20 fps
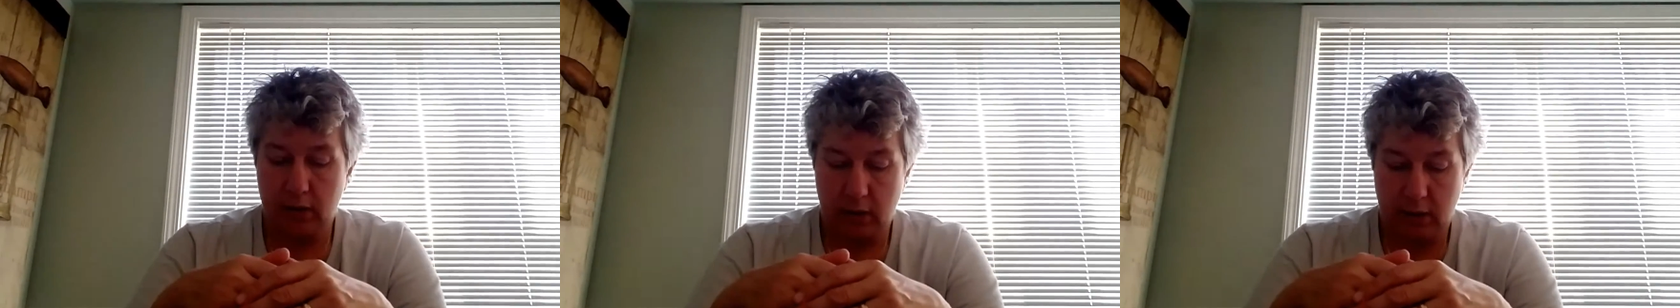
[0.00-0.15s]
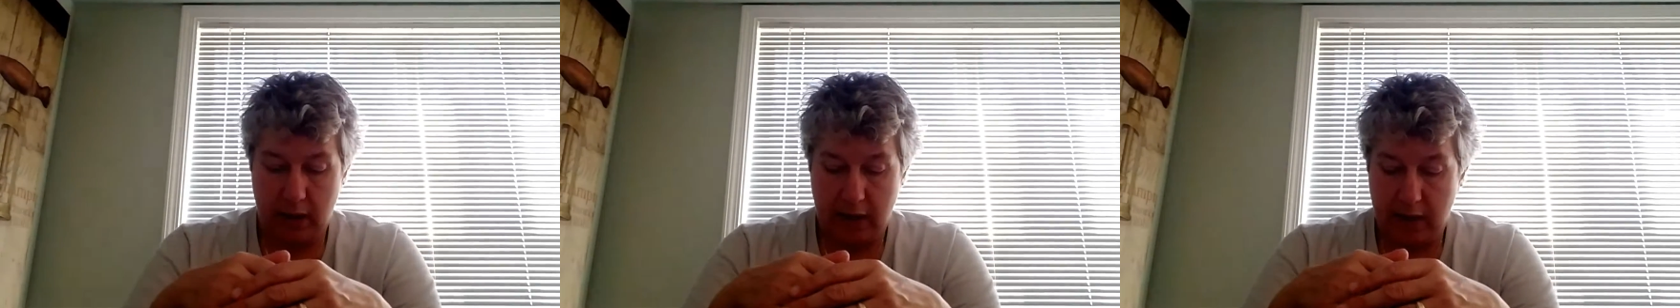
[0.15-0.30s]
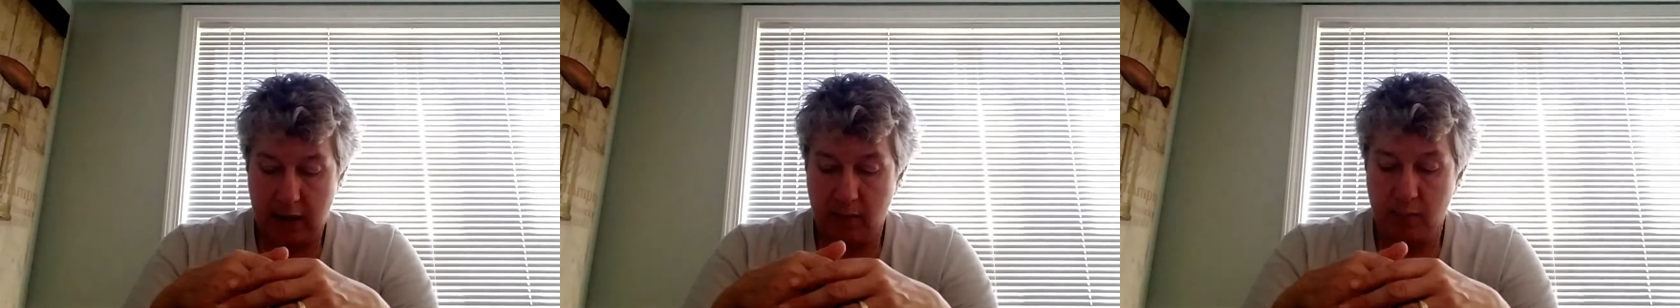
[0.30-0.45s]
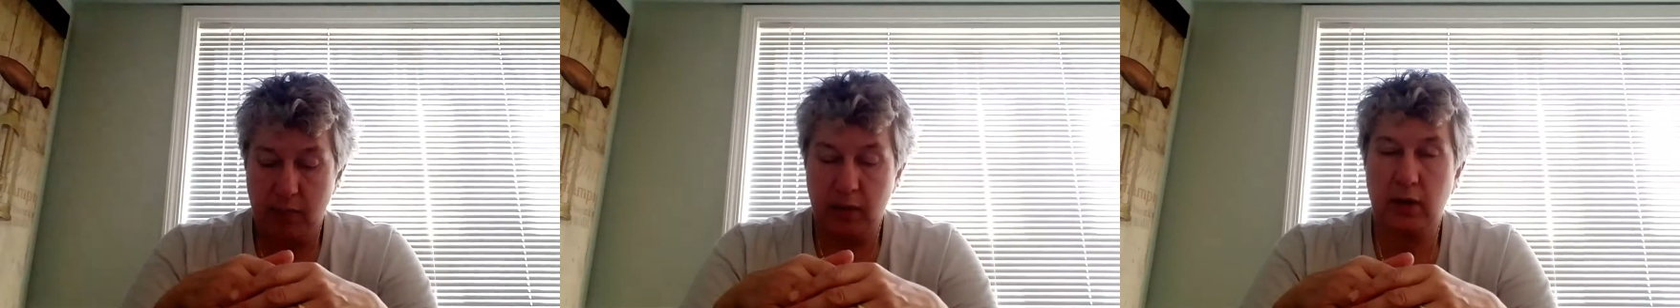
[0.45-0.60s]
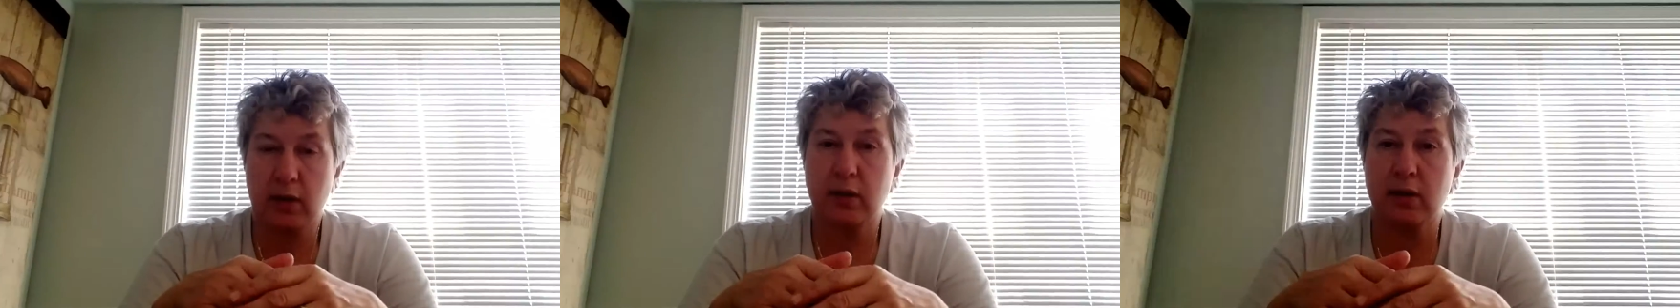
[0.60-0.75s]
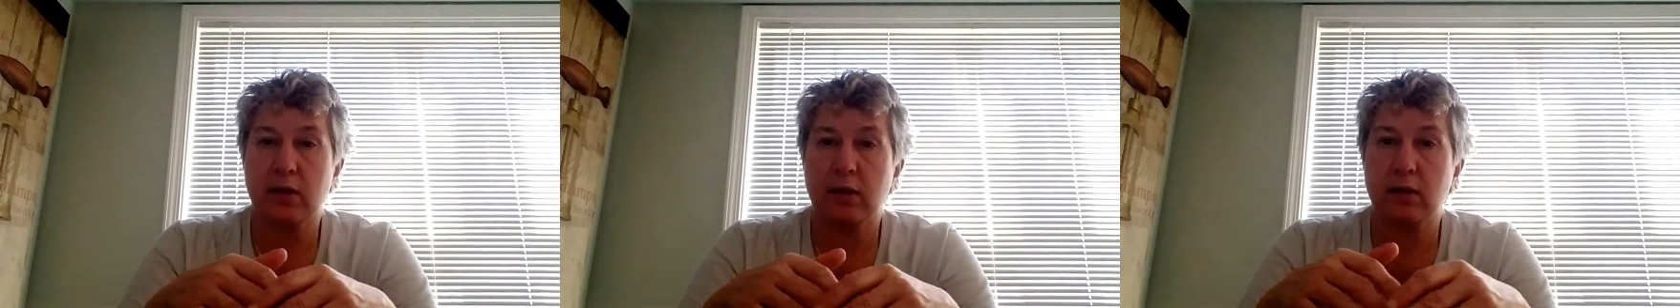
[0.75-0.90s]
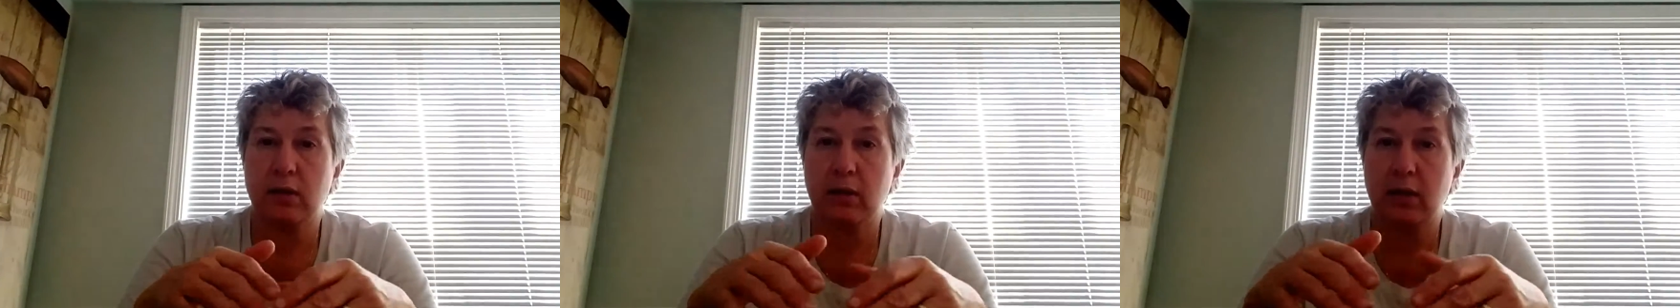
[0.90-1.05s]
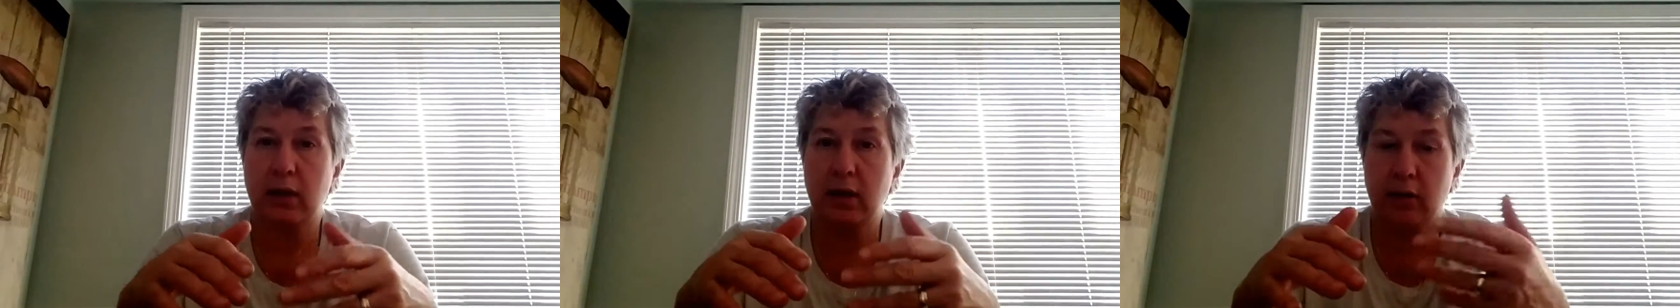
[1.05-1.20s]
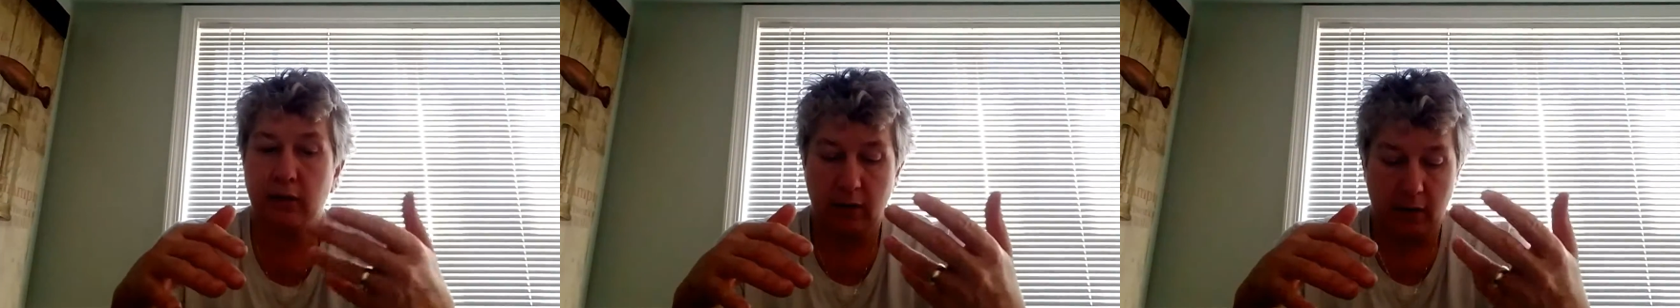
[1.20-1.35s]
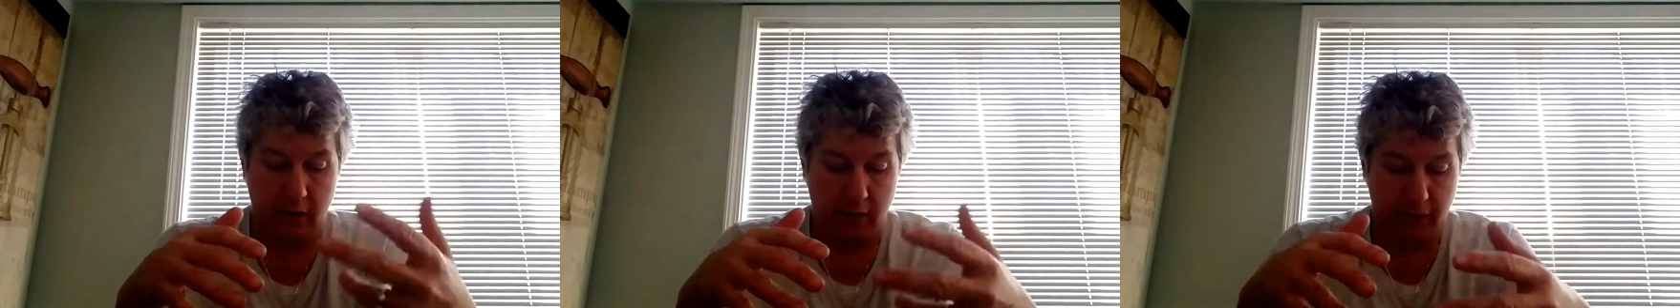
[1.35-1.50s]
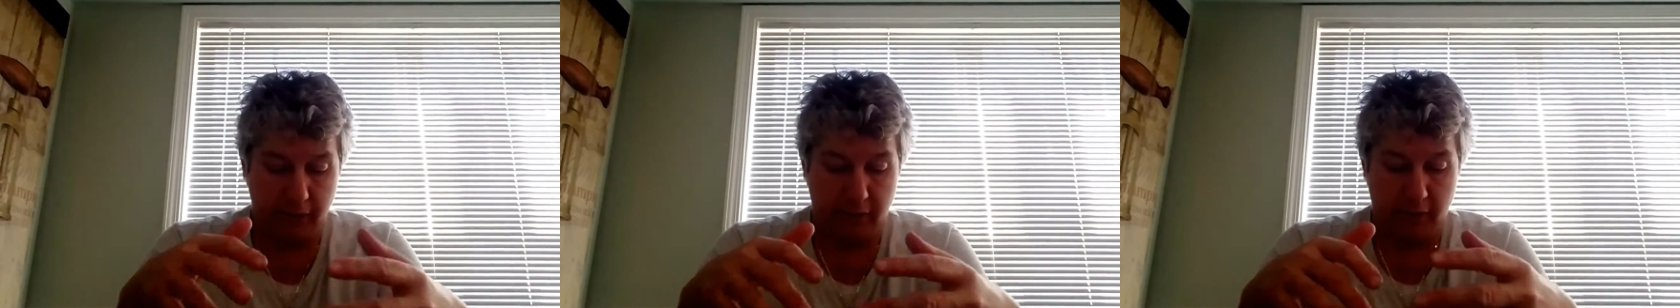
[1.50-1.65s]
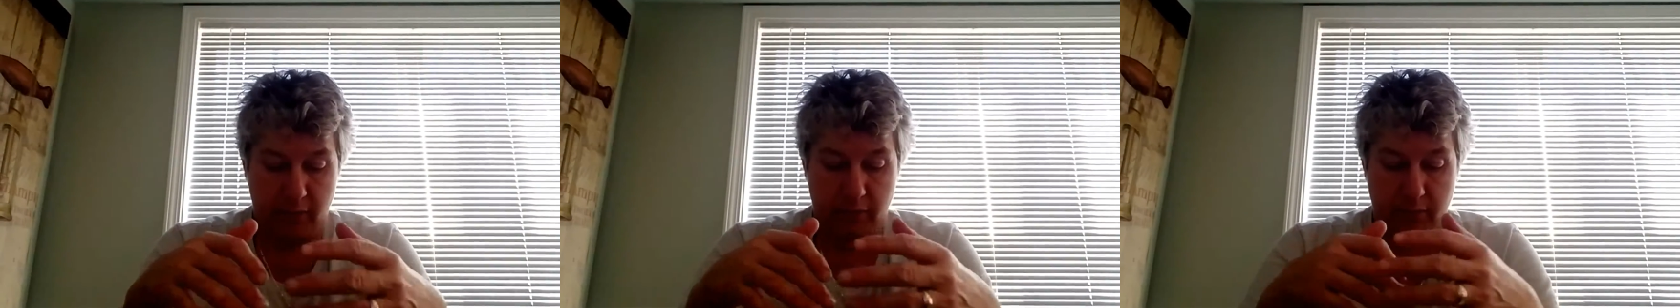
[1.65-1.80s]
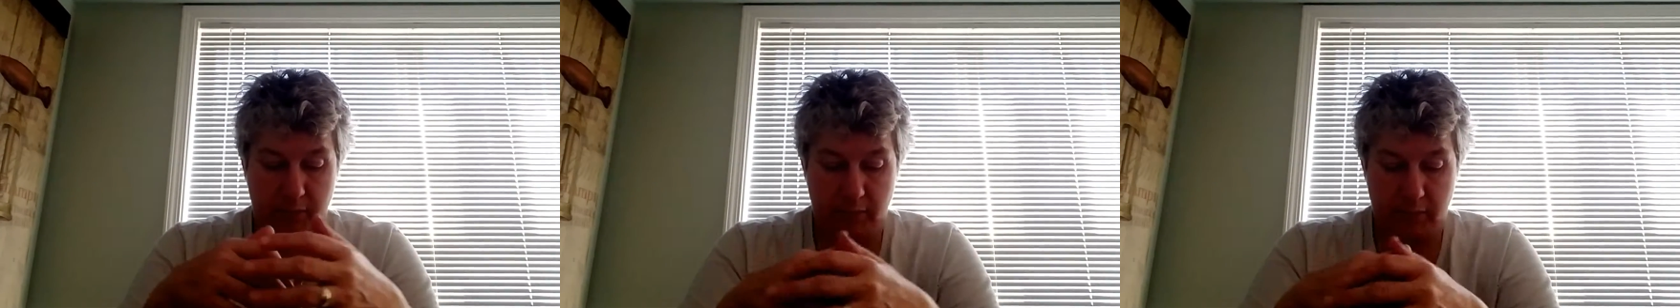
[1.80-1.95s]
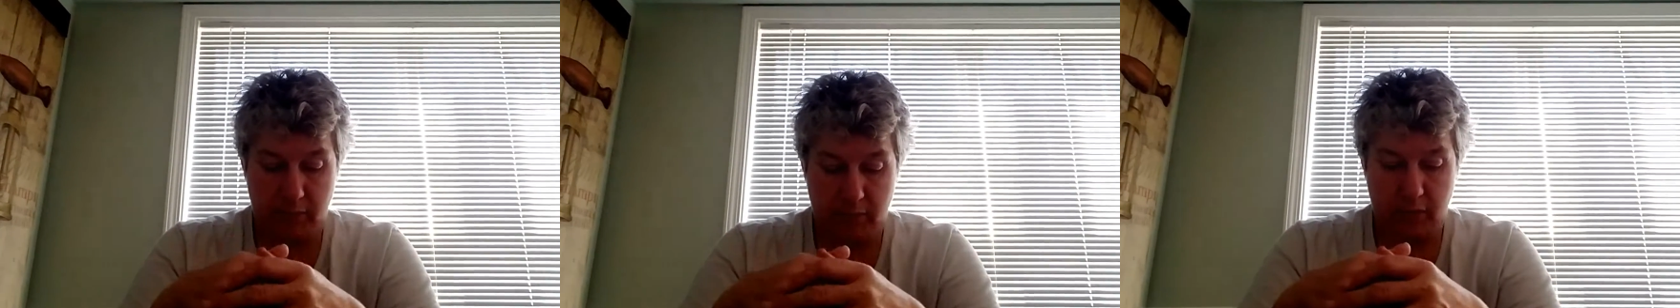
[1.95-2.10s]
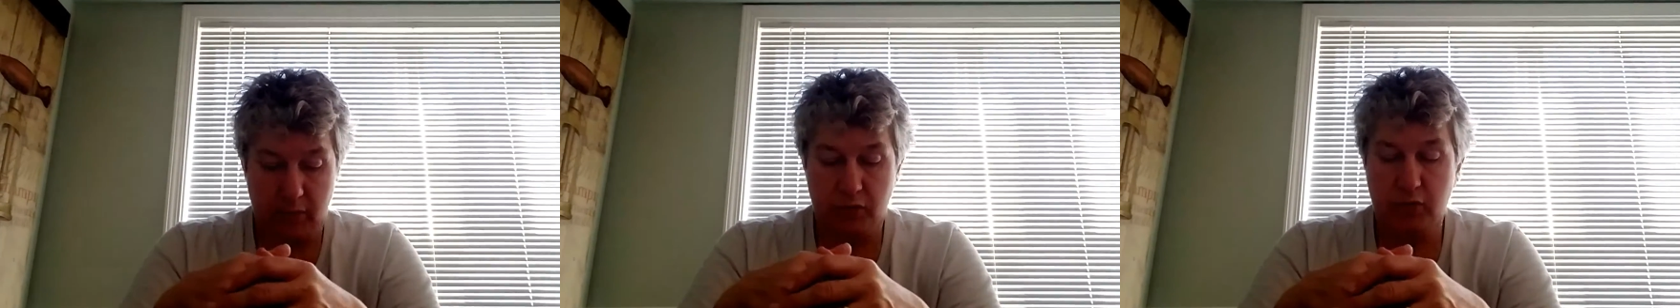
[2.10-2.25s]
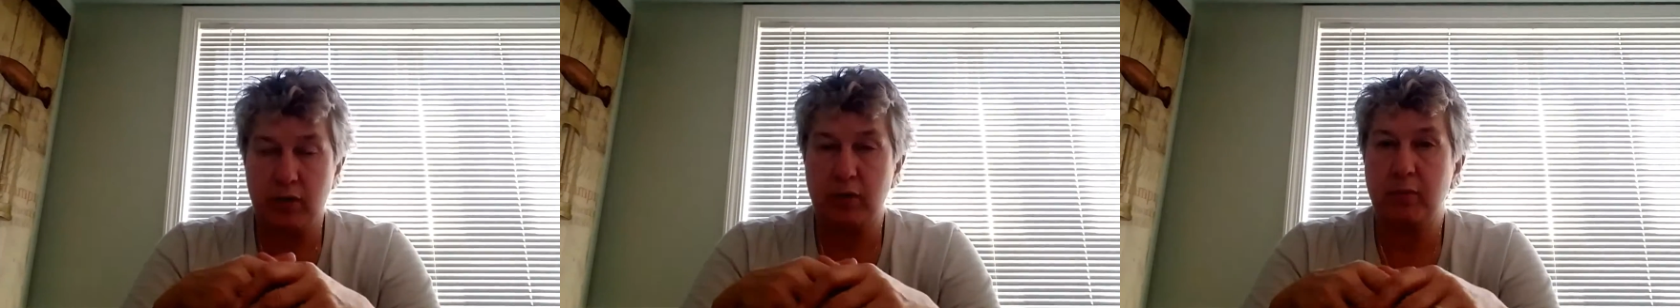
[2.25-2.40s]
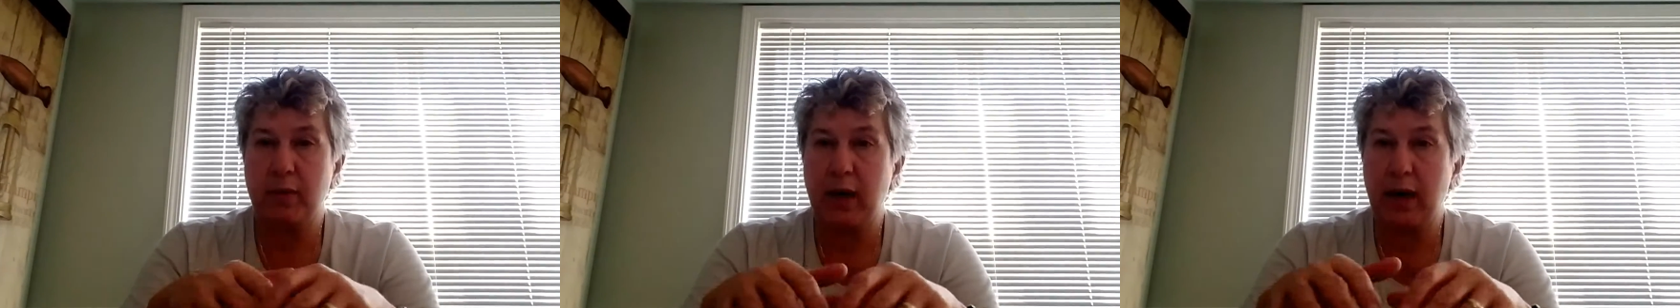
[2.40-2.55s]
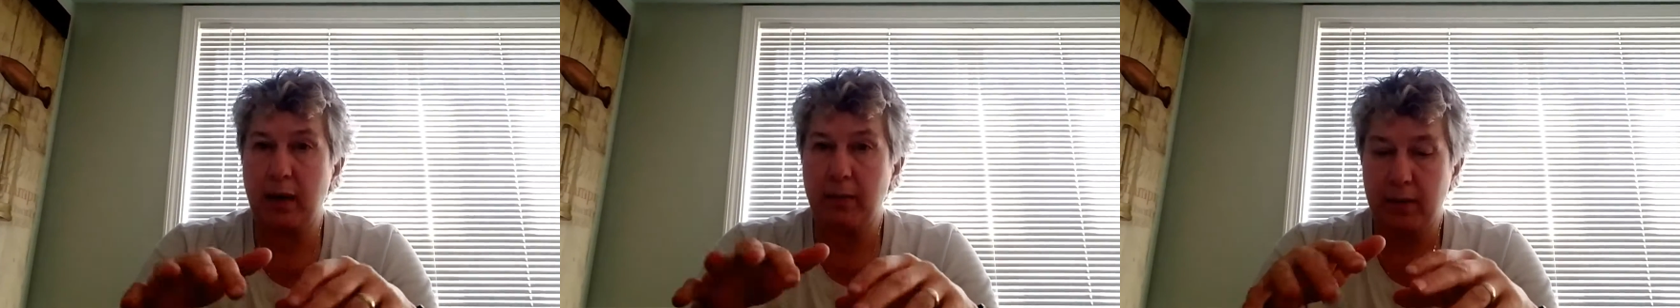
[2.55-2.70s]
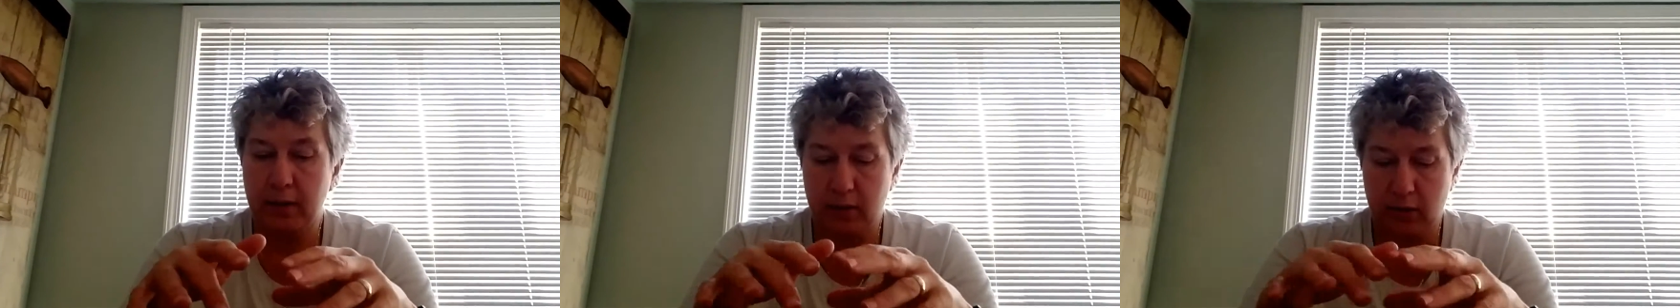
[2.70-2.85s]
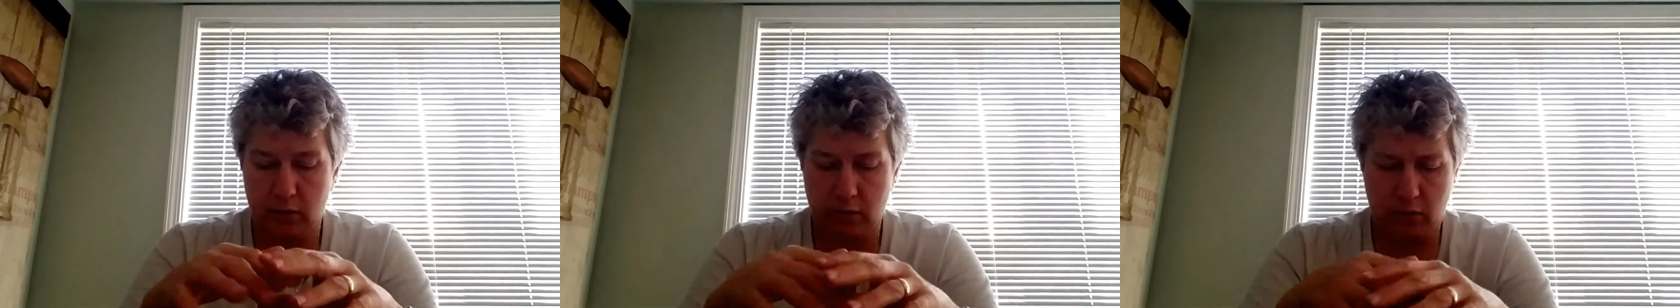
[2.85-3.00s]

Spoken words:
the hammocks like from Dream Hammocks,